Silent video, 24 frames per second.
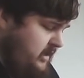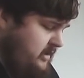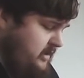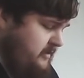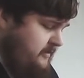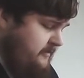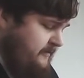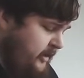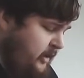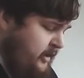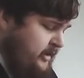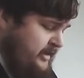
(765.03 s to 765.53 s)

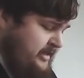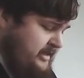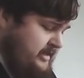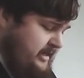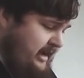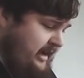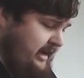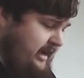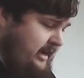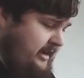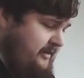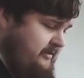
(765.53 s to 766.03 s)
First
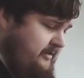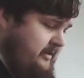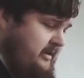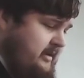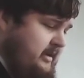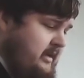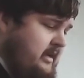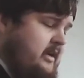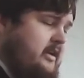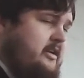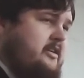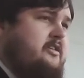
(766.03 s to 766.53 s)
off,
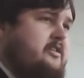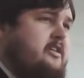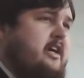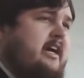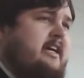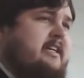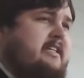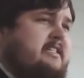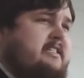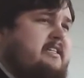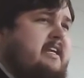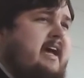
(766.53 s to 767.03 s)

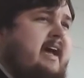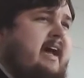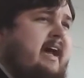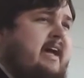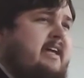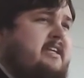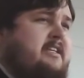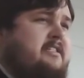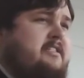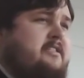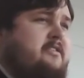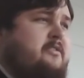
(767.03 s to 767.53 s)
just
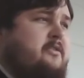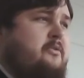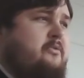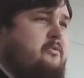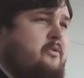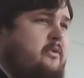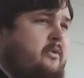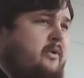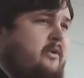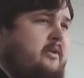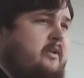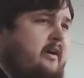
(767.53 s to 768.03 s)
as the
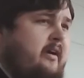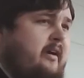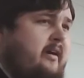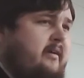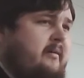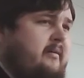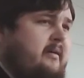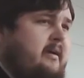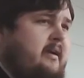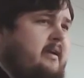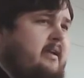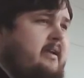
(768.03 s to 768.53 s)
ruler
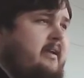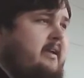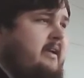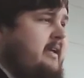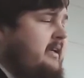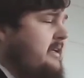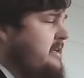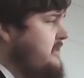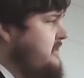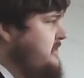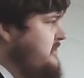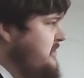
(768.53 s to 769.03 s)

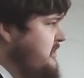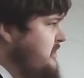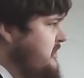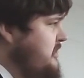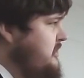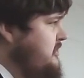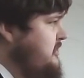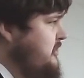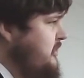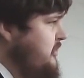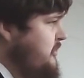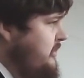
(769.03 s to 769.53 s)
is
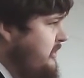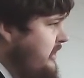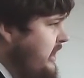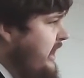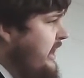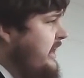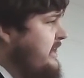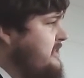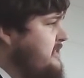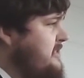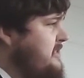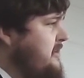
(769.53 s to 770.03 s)
due
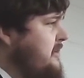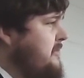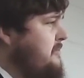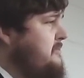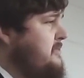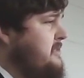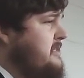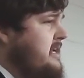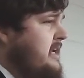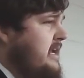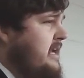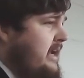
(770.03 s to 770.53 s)

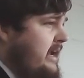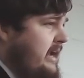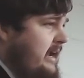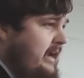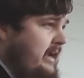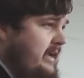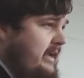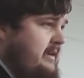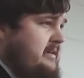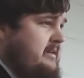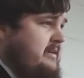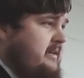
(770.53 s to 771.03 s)
customs
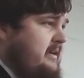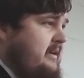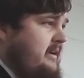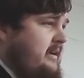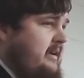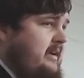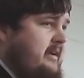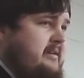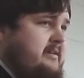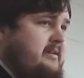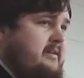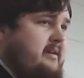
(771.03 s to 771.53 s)
and
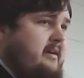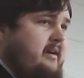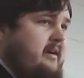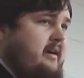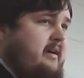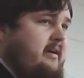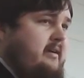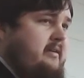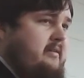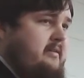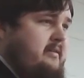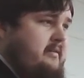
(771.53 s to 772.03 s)
and
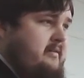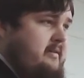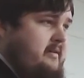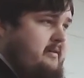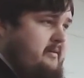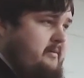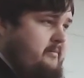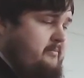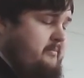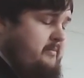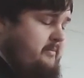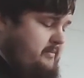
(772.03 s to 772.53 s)
uh,
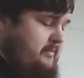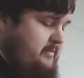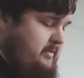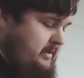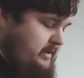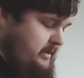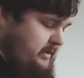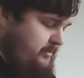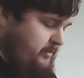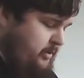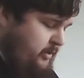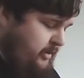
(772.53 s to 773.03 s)
a,
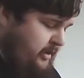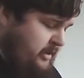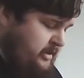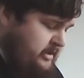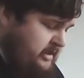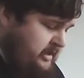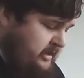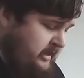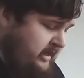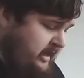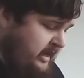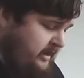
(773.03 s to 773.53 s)
a
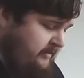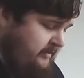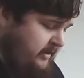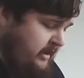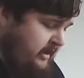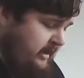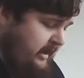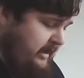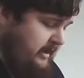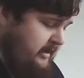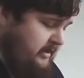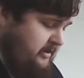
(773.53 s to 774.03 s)
portion of
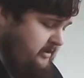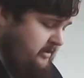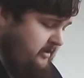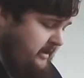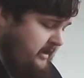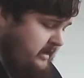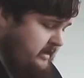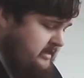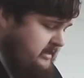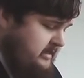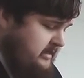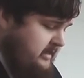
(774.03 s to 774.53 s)
our
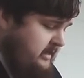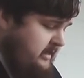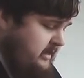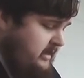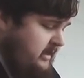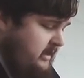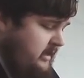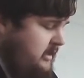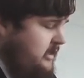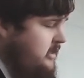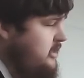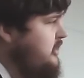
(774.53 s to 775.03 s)
increase,
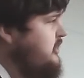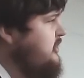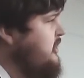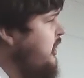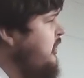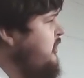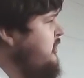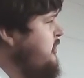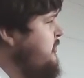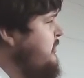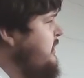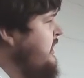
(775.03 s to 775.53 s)

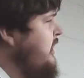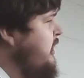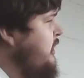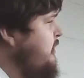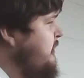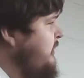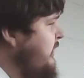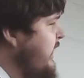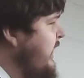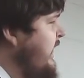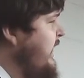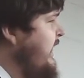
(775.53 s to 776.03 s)
so do we owe
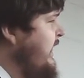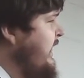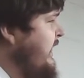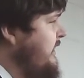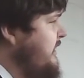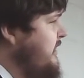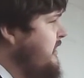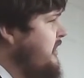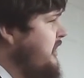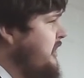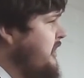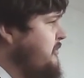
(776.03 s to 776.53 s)

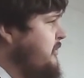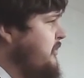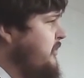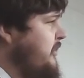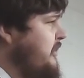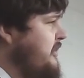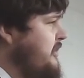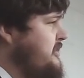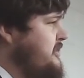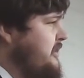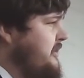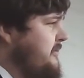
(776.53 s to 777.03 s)
God a
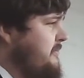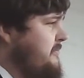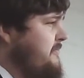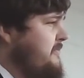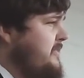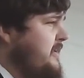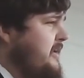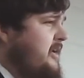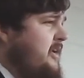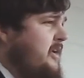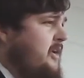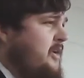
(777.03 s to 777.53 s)
portion.
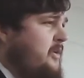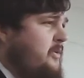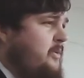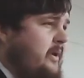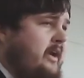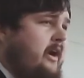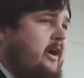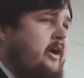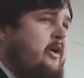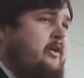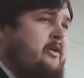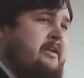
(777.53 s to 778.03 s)

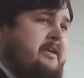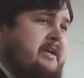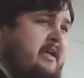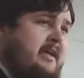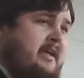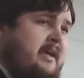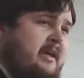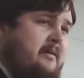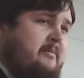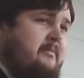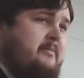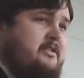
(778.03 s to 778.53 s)
We owe to
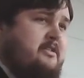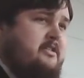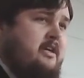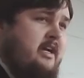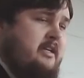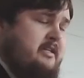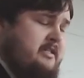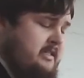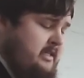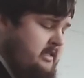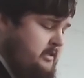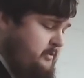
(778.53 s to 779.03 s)
Him
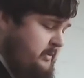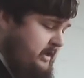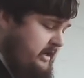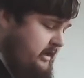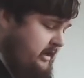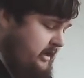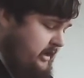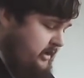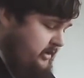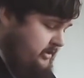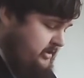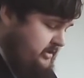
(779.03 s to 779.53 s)
just as we
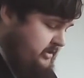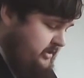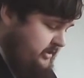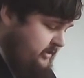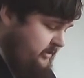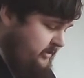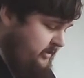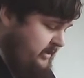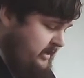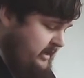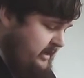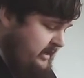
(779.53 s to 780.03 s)
owe
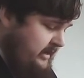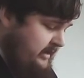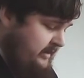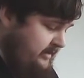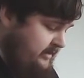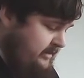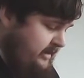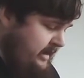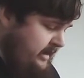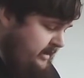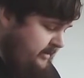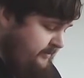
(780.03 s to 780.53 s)
to
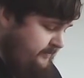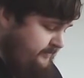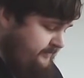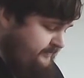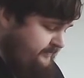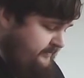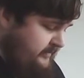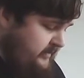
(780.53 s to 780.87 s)
them.